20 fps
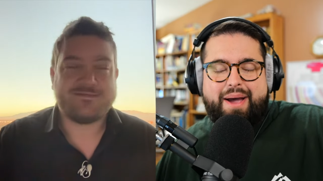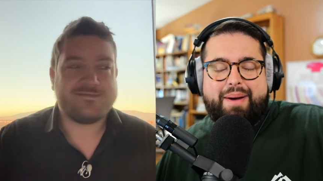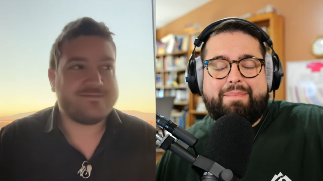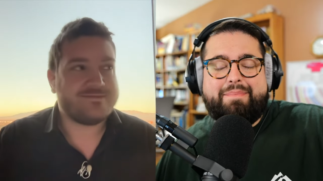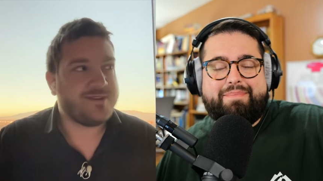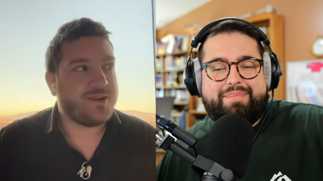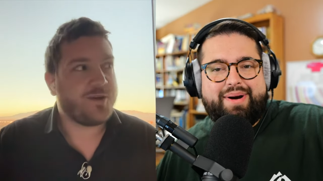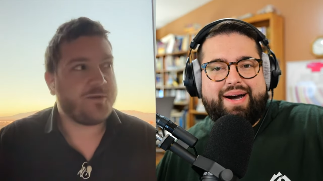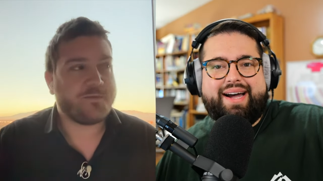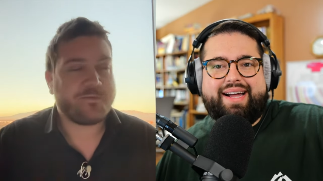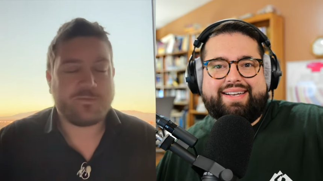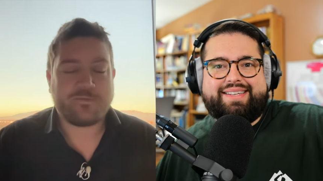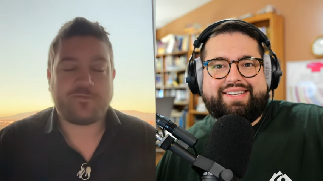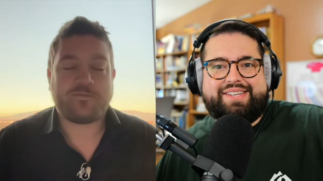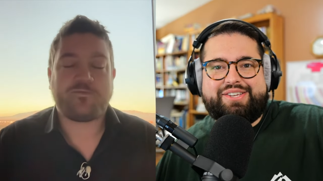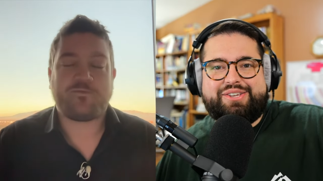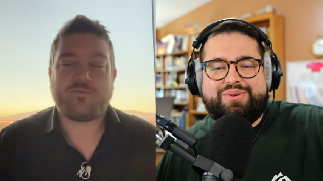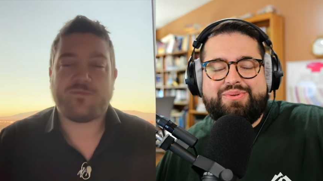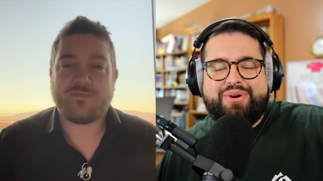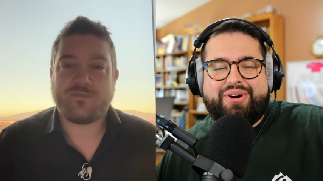Speaker 1: No. But
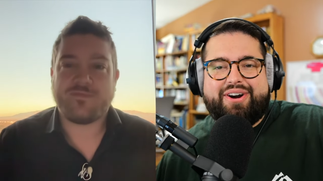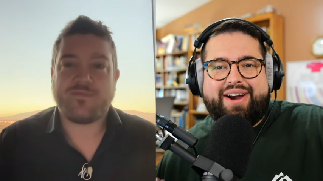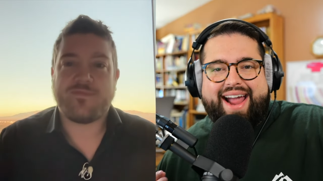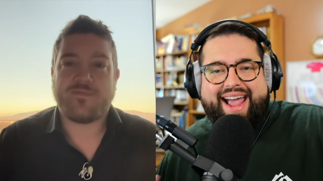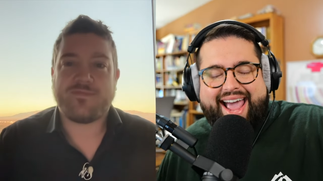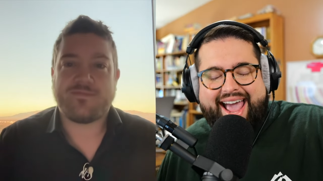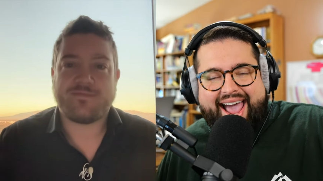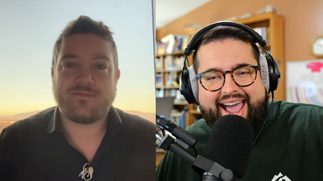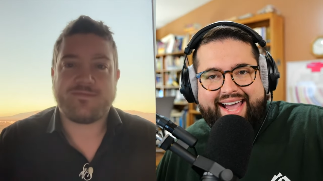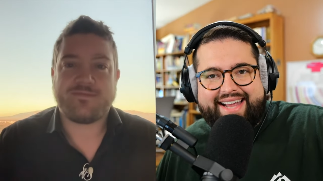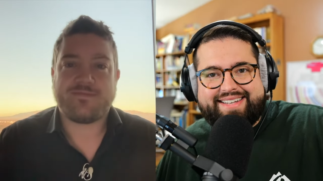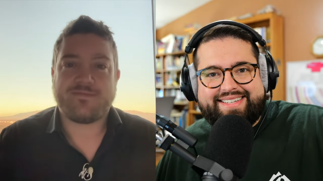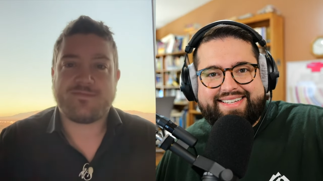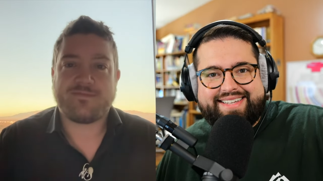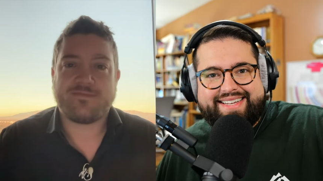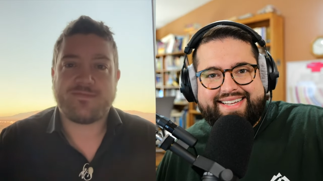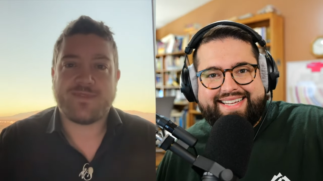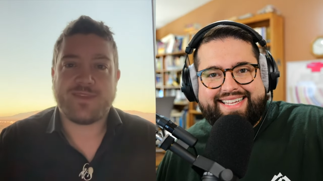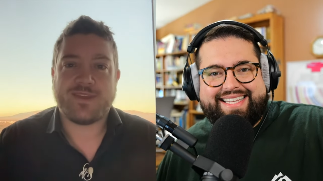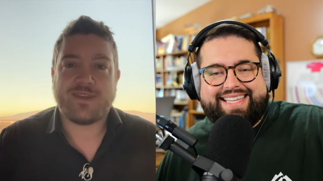you are at
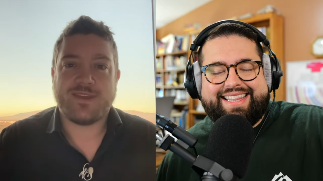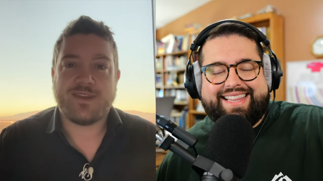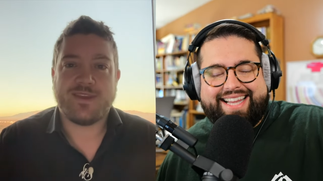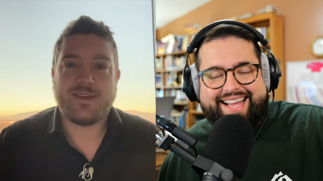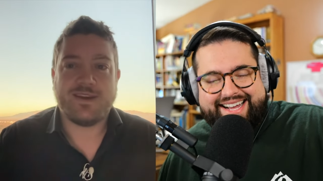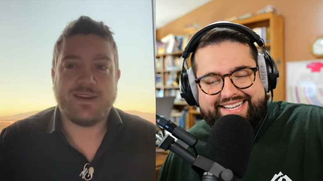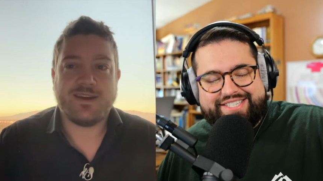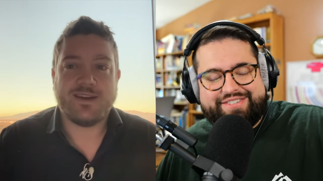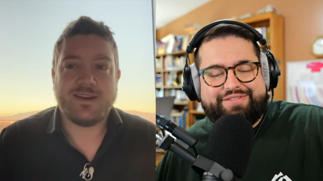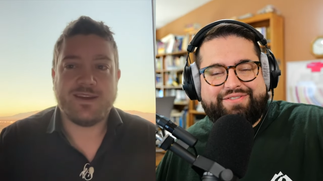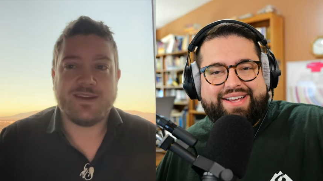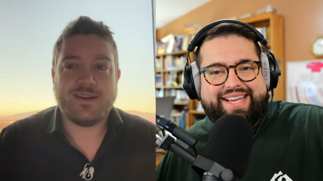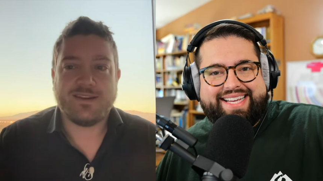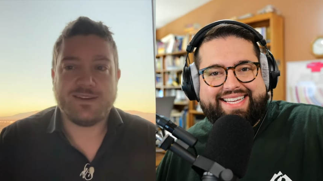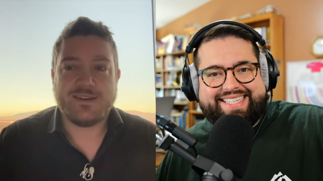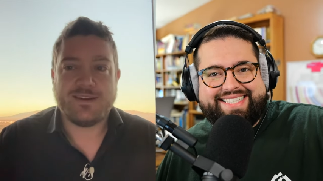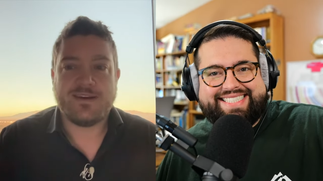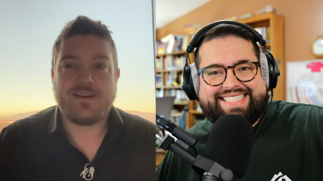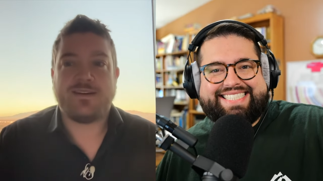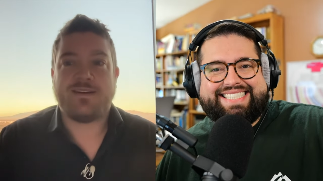Las
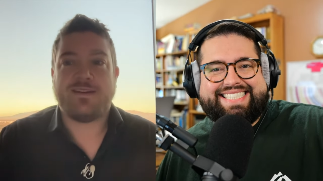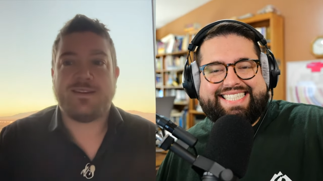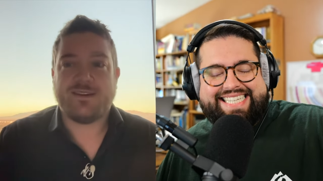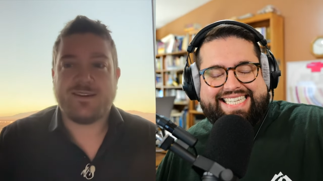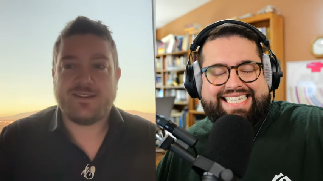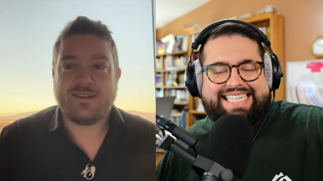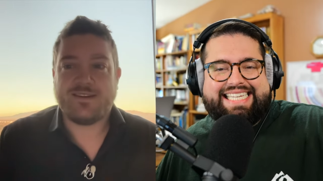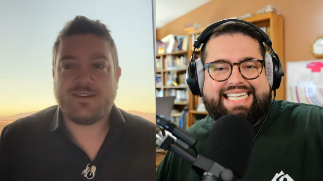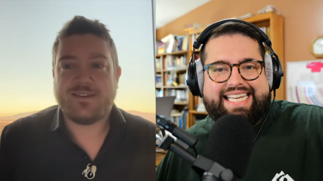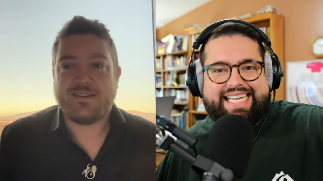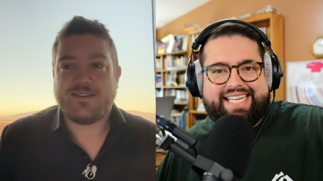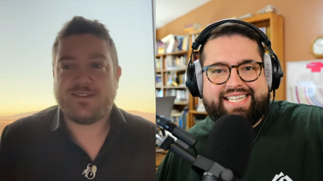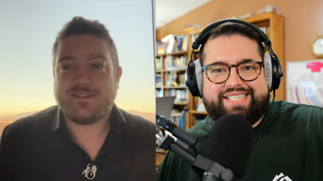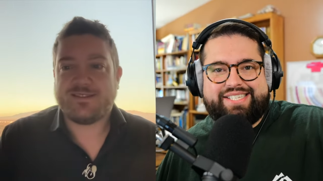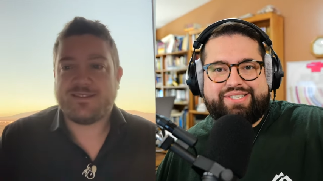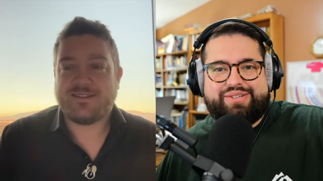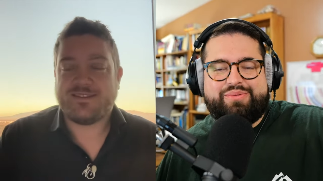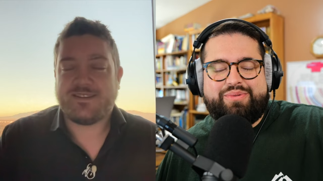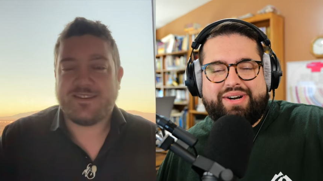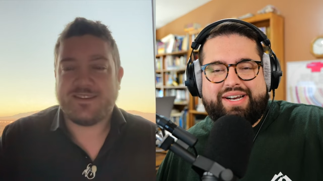Vegas CES
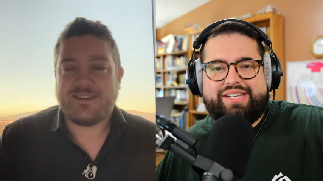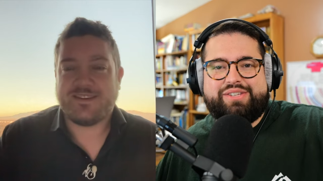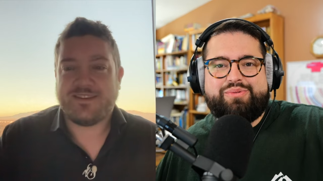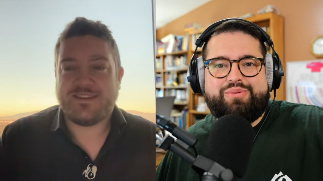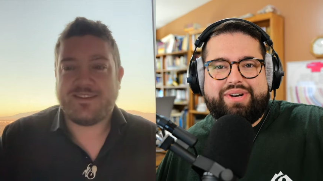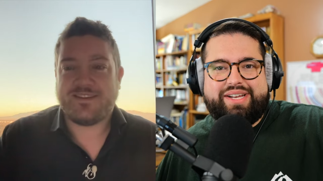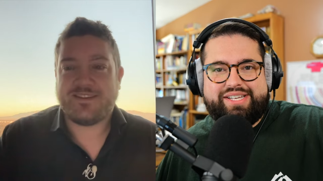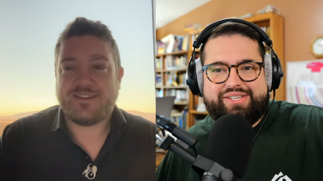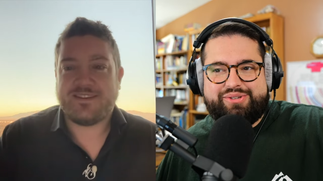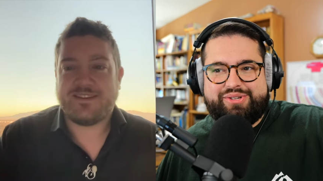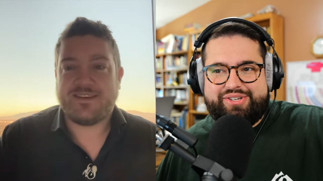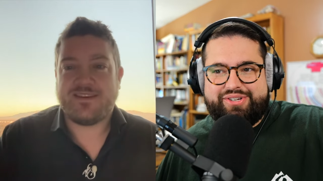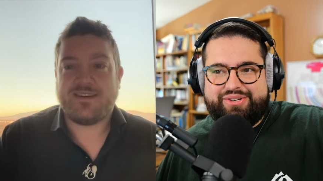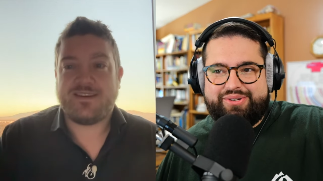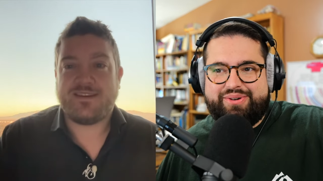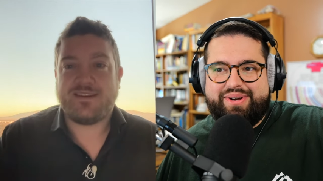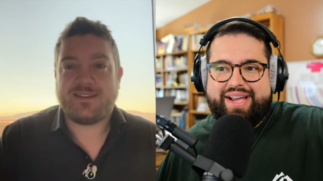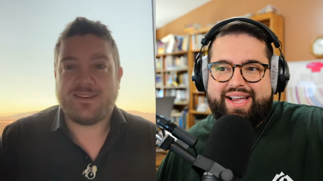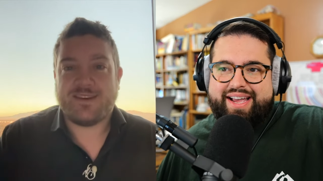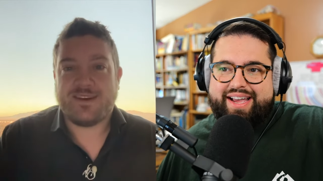
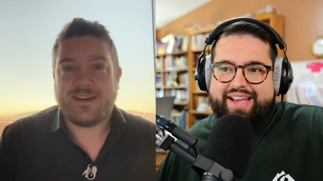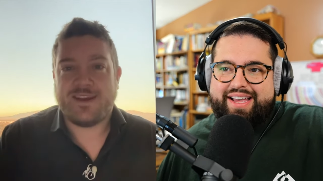2022